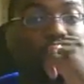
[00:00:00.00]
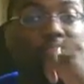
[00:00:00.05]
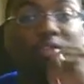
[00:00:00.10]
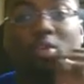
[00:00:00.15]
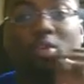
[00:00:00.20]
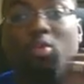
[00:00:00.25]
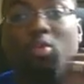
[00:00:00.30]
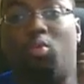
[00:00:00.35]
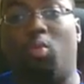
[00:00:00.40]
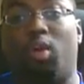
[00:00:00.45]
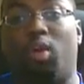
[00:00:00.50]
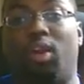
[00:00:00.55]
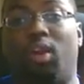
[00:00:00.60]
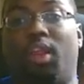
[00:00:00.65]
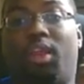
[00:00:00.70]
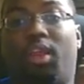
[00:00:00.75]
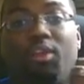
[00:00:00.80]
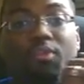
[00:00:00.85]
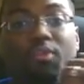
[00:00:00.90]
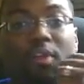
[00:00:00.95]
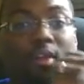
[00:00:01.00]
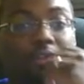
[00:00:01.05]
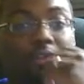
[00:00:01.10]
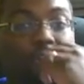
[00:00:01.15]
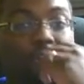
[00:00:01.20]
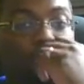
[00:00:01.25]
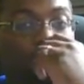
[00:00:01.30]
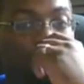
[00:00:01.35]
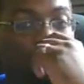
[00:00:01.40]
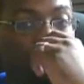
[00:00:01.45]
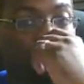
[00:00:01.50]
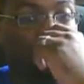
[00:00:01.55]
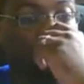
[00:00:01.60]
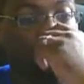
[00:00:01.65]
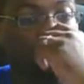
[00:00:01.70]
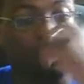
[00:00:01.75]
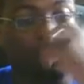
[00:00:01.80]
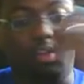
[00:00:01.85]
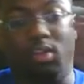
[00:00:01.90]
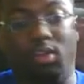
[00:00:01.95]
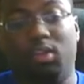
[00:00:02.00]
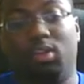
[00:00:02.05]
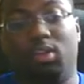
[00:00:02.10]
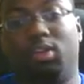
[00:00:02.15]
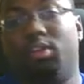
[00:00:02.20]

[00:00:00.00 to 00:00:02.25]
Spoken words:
there's no one-legged fighters in the UFC.